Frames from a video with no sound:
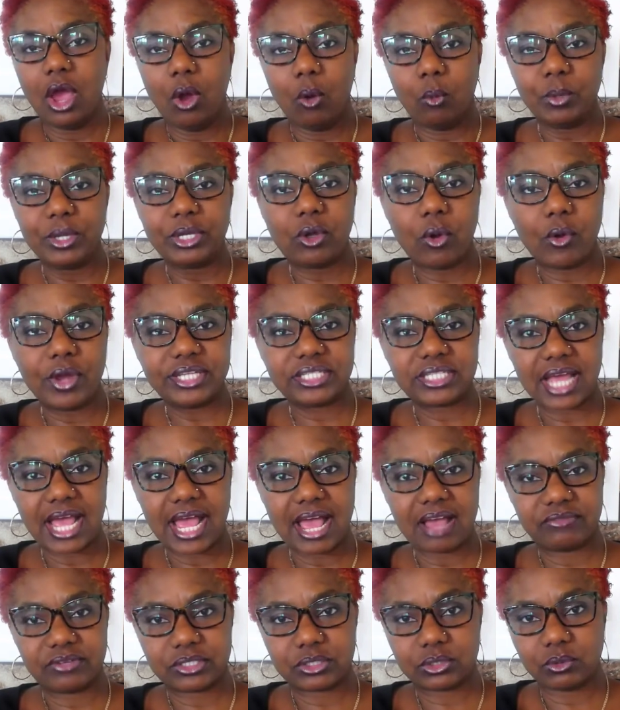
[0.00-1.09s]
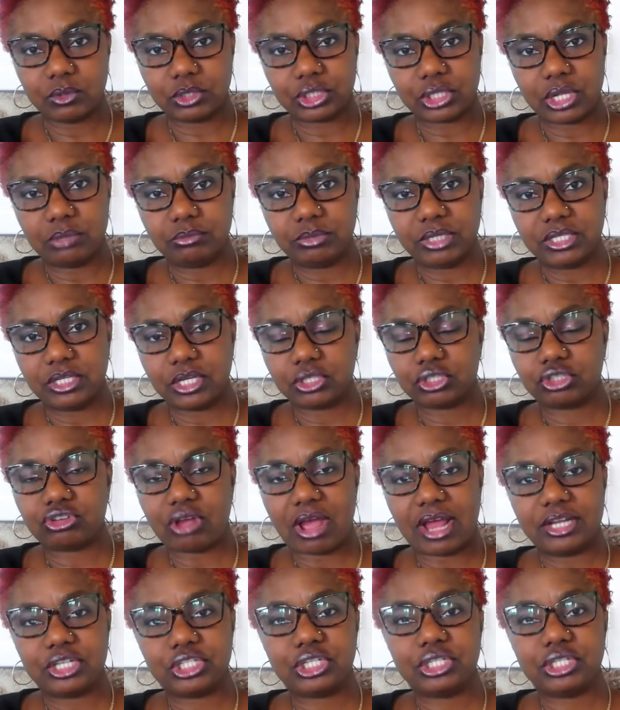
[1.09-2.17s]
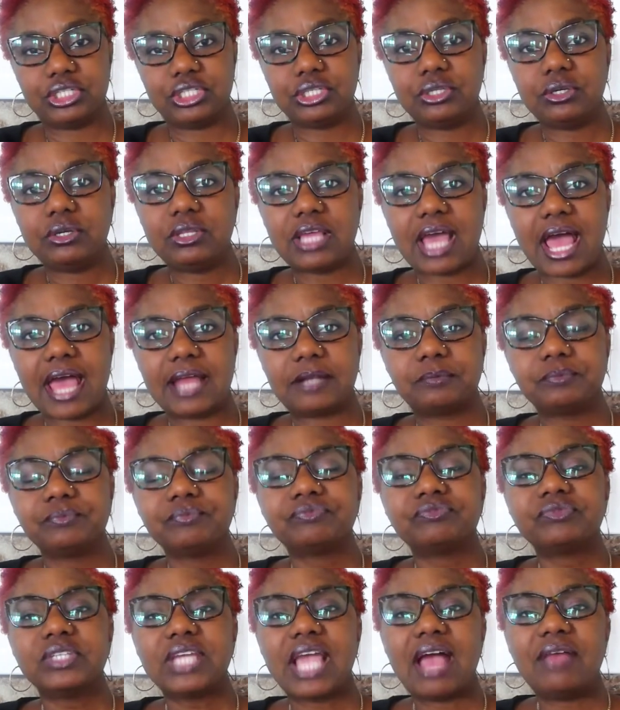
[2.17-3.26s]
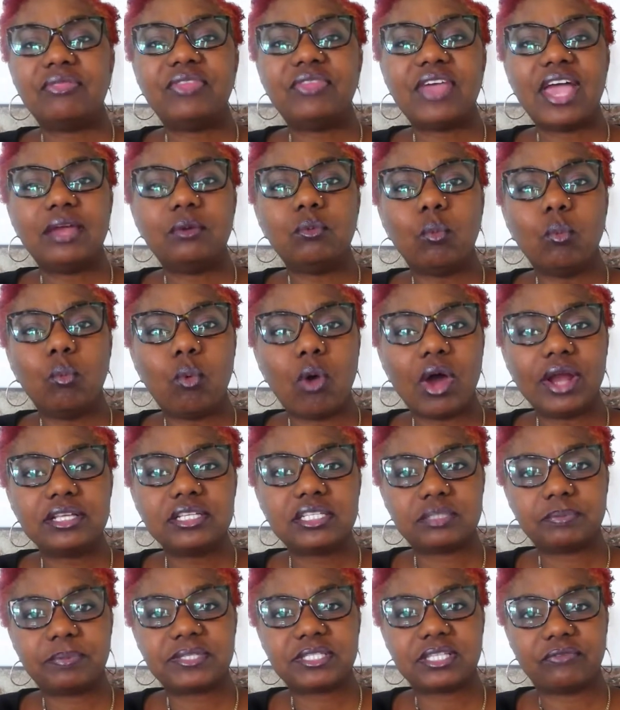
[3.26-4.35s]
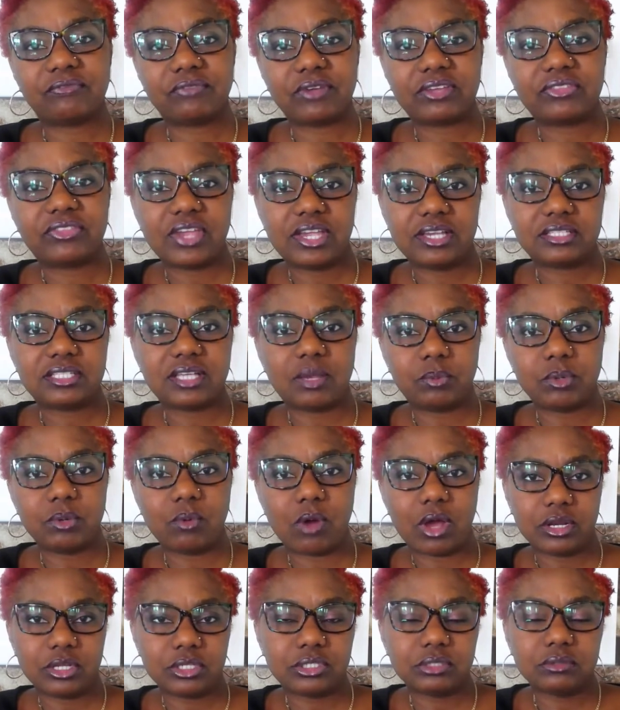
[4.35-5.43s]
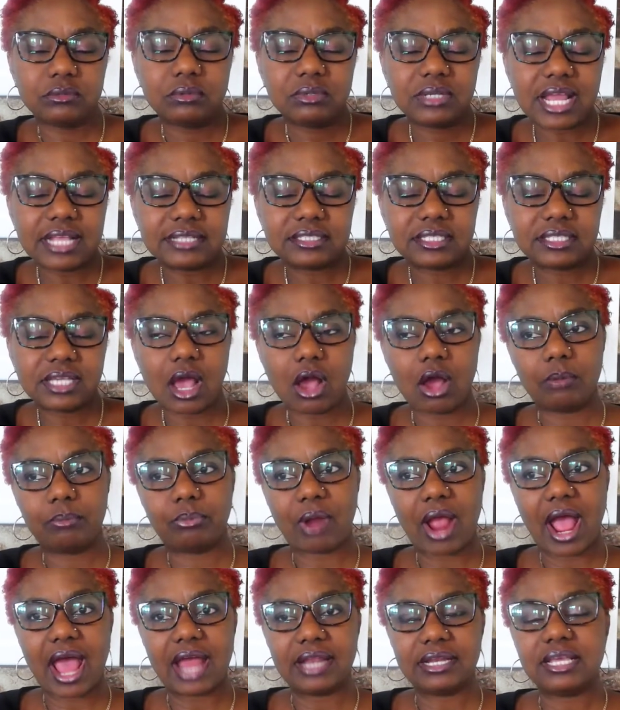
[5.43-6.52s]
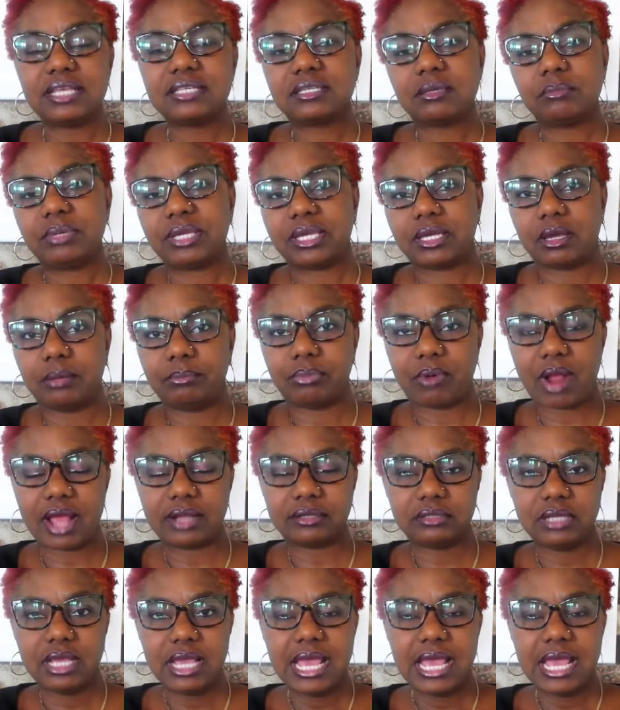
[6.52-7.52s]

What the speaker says: We're going to have a social media strategy to do that. And then what are the specific things that we want to do? Let's say our brand is a makeup brand.